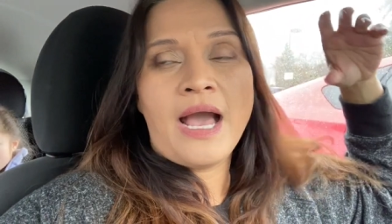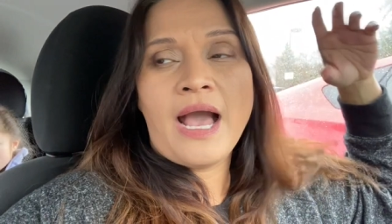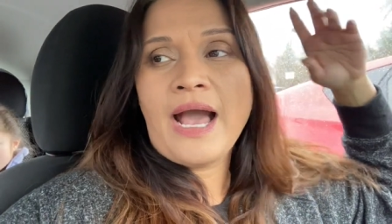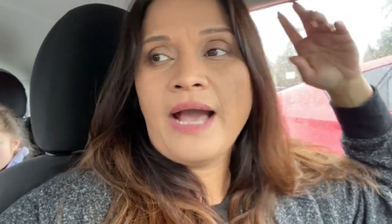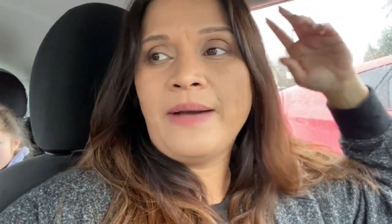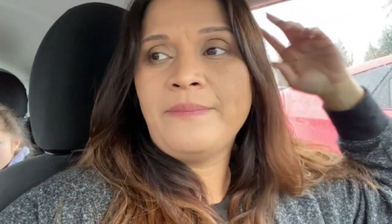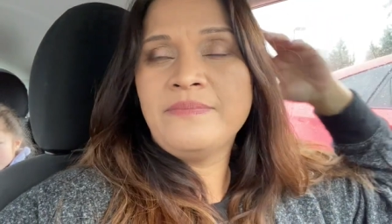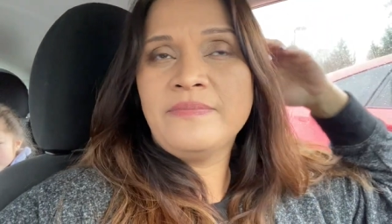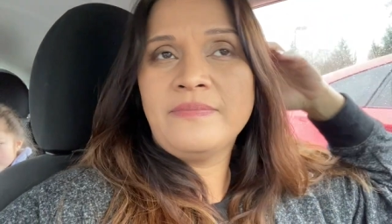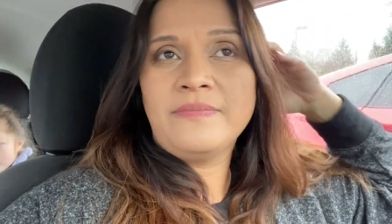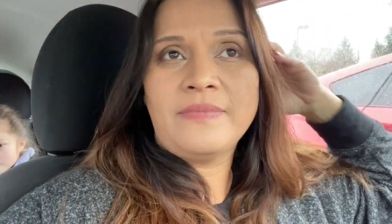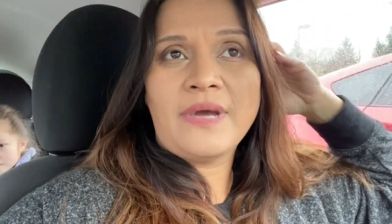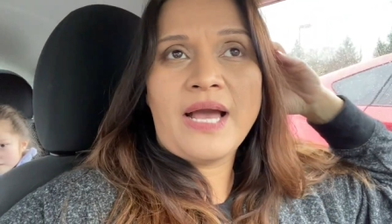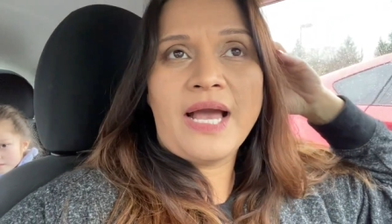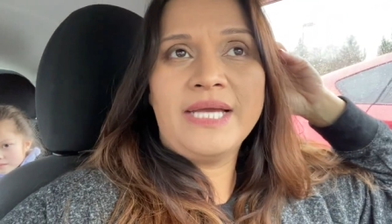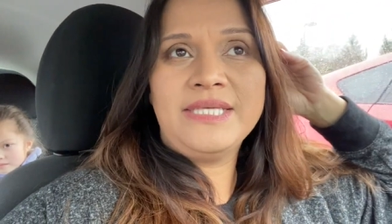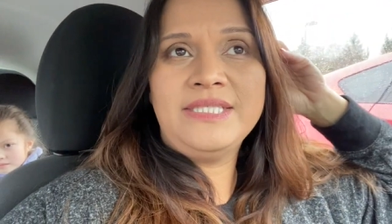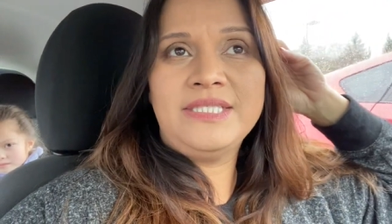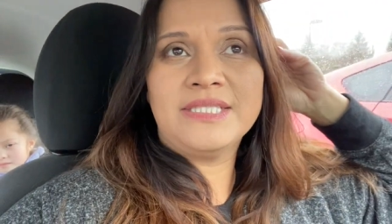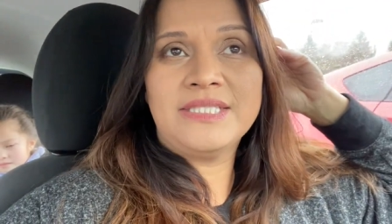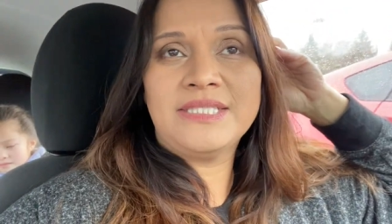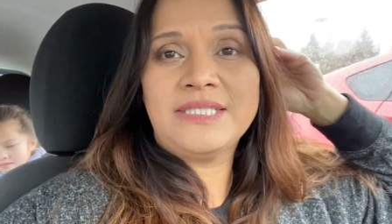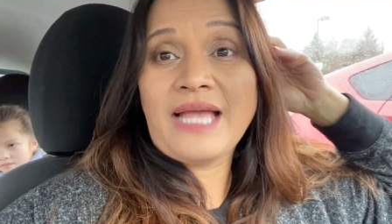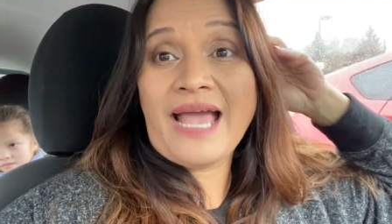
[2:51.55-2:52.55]
um, I
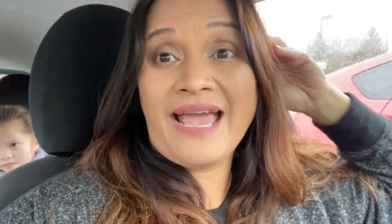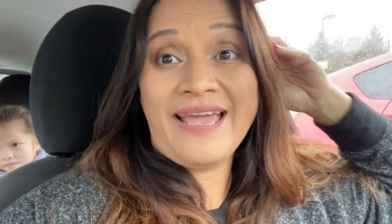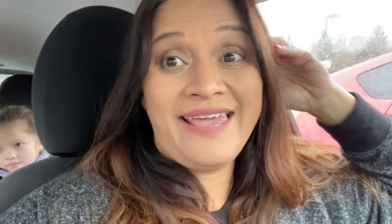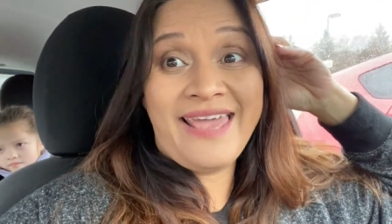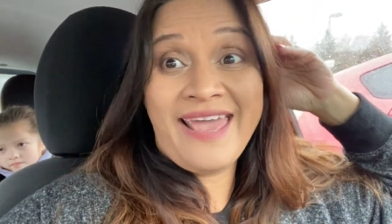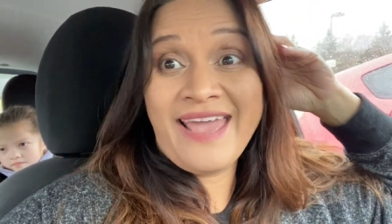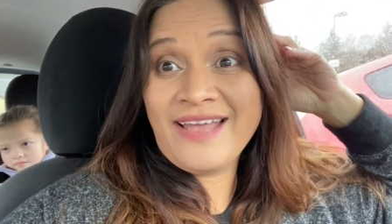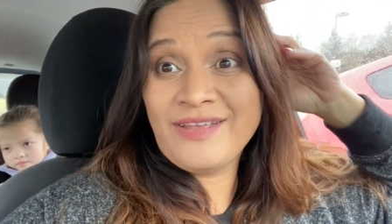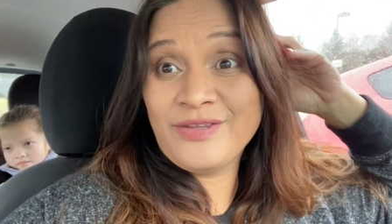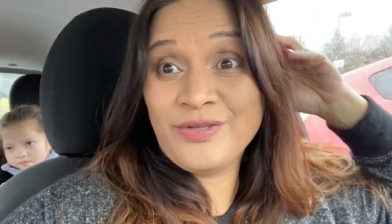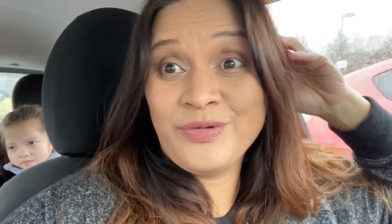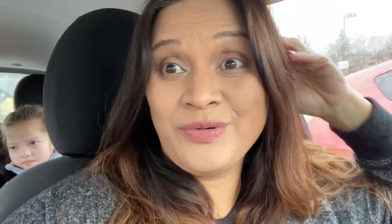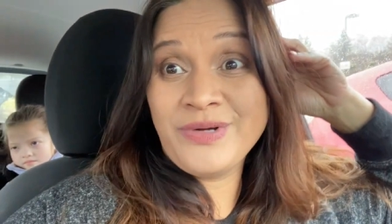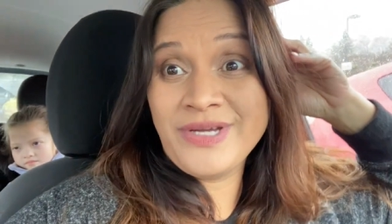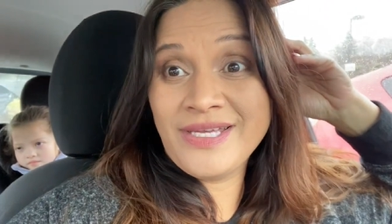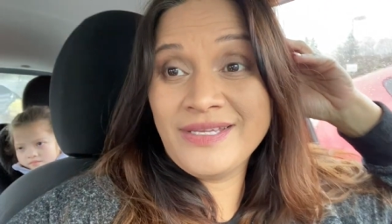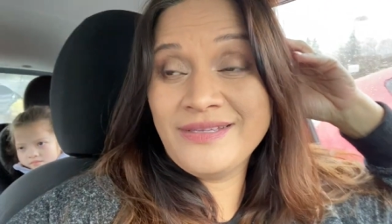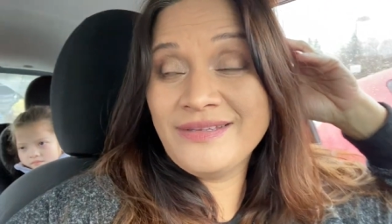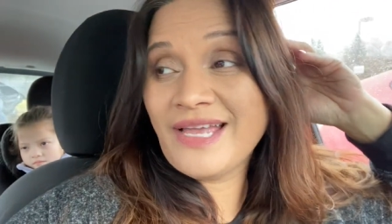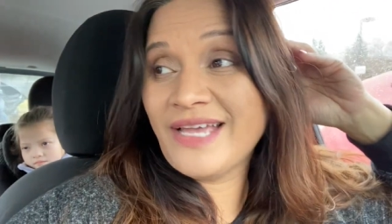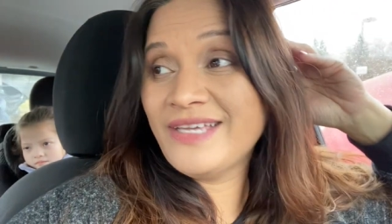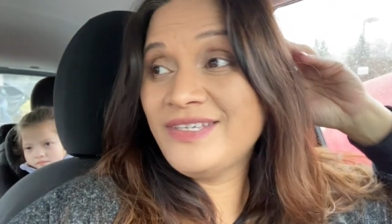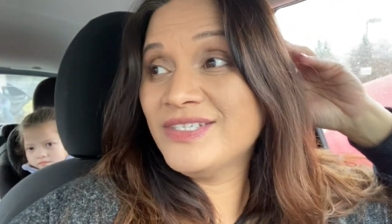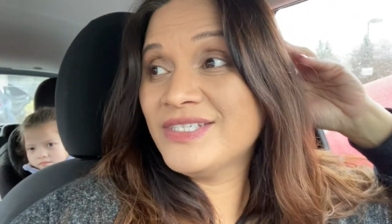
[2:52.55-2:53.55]
just, I can't do
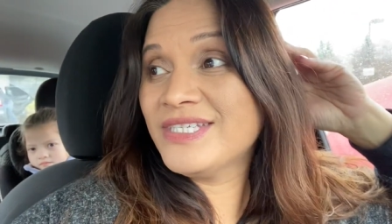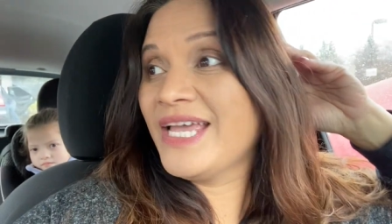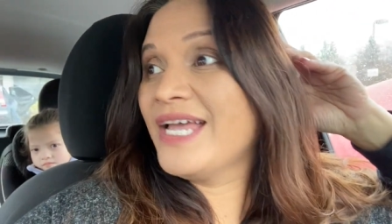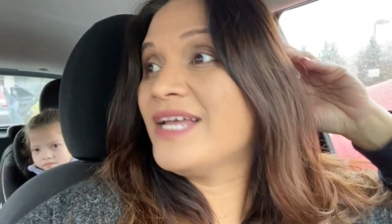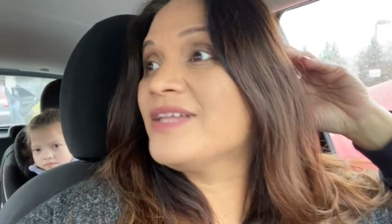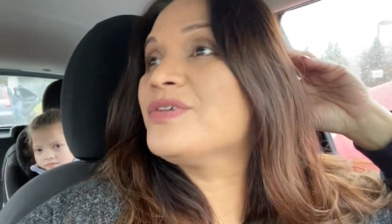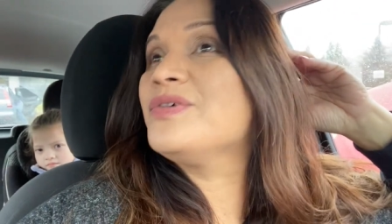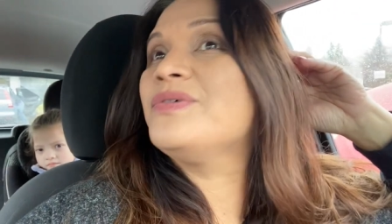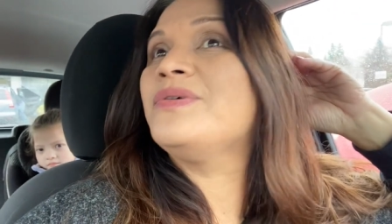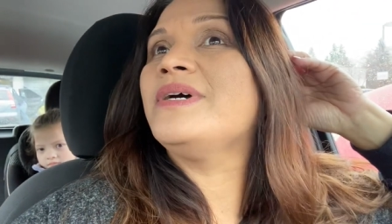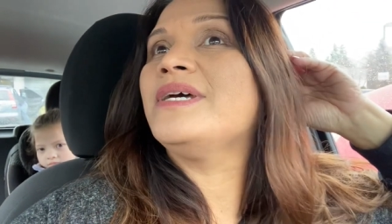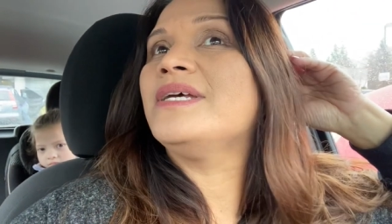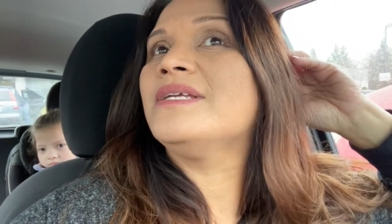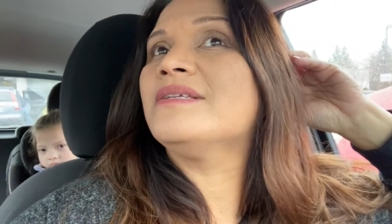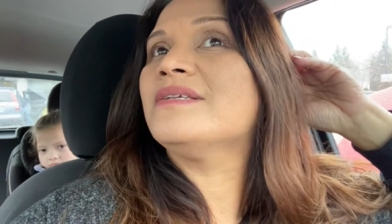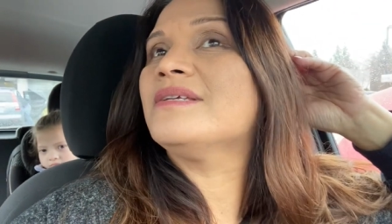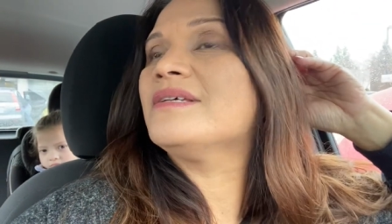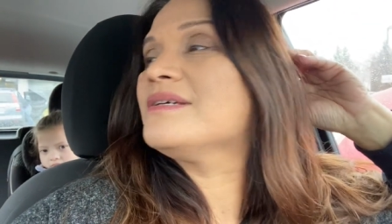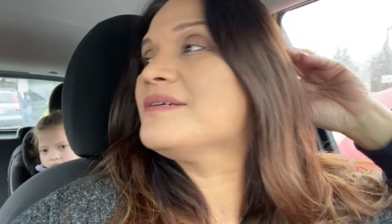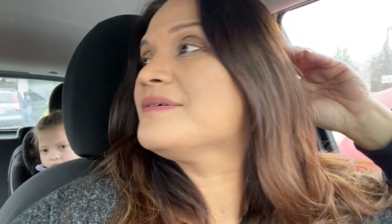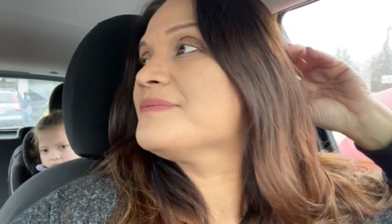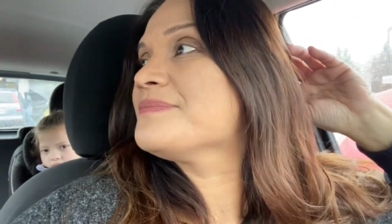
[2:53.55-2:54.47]
it. I just can't do it.